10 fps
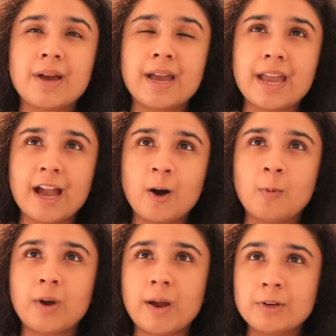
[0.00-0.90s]
uh, it
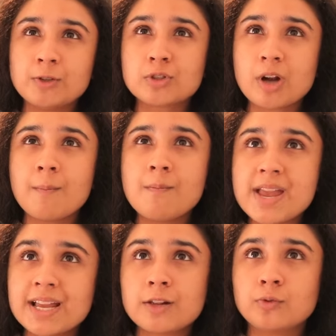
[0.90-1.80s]
help when, and when you start
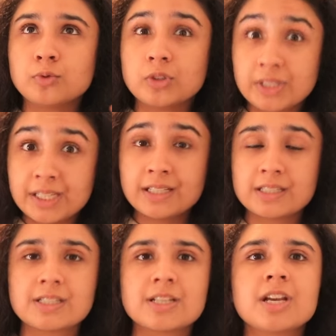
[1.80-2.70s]
making those
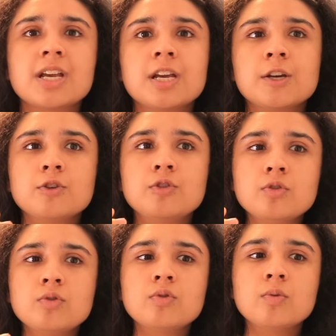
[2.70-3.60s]
links,
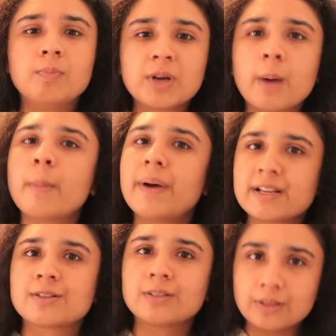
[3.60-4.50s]
you become a
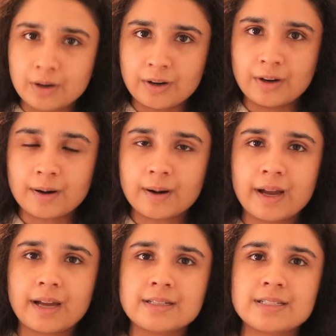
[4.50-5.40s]
better learner
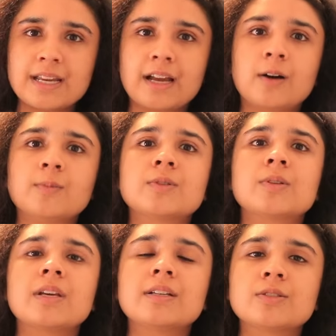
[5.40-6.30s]
and it helps
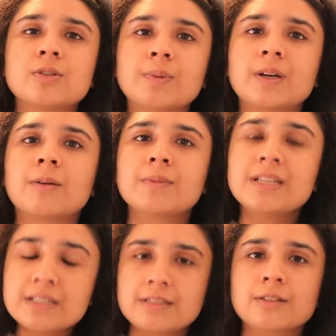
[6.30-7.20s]
things to become
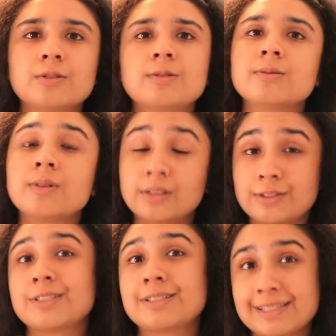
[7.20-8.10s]
easier to
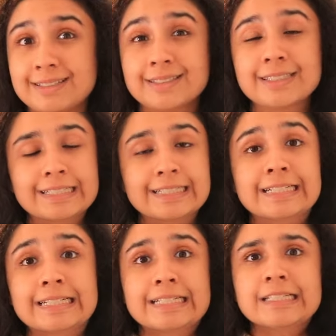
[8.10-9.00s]
understand.
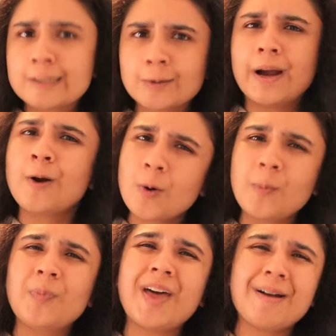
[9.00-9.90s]
So I
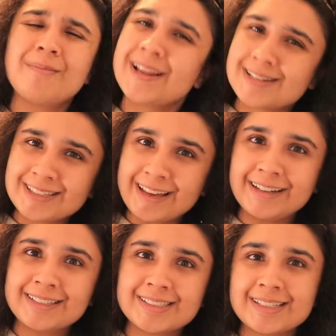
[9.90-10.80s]
hope that makes
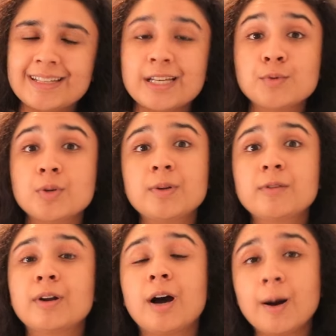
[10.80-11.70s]
sense and it gives you a bit
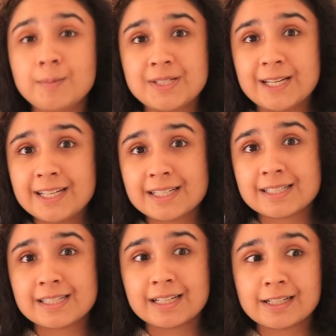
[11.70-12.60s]
of an
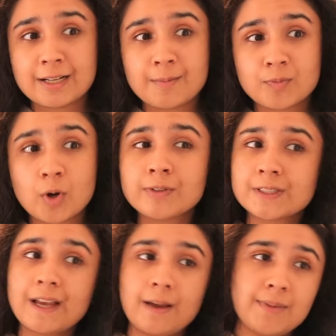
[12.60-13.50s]
update. Um,
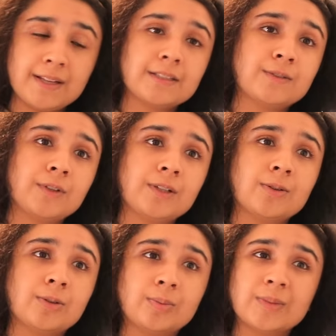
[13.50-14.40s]
obviously I made this
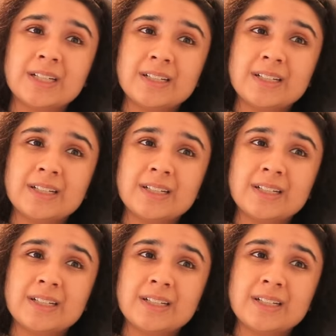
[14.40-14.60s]
video,